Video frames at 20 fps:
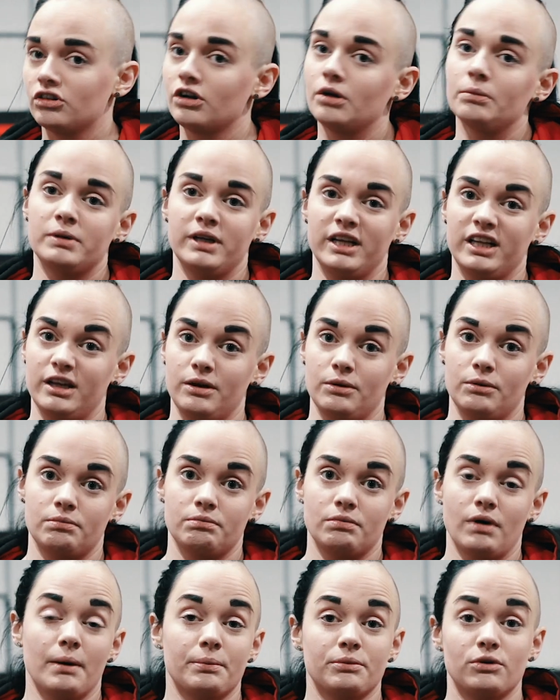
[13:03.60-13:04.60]
completely
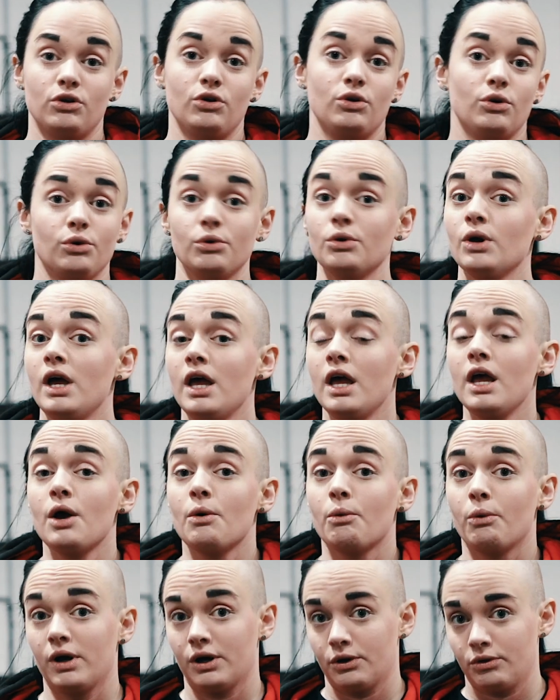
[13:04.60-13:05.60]
up to you
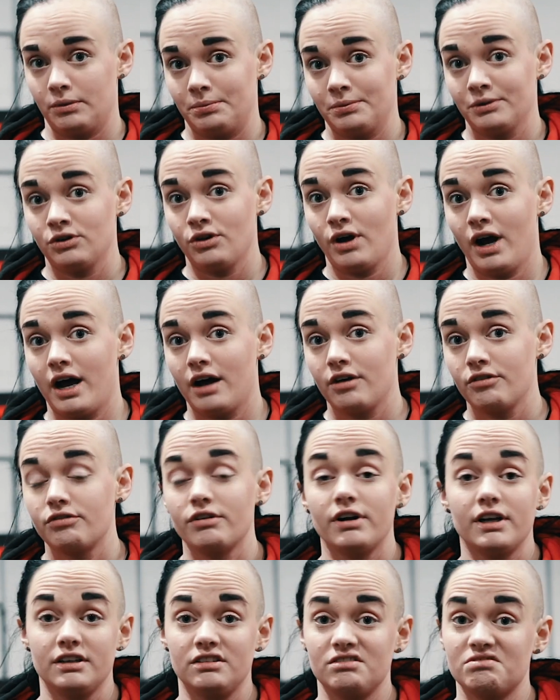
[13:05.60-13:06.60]
what equipment you have
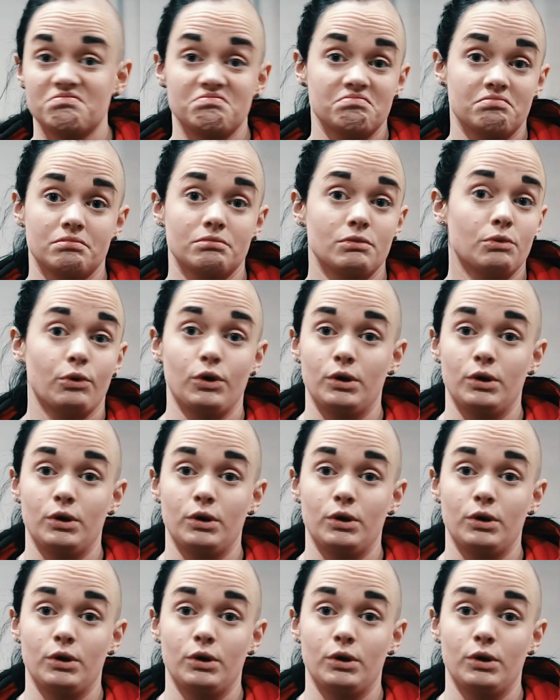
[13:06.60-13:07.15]
and what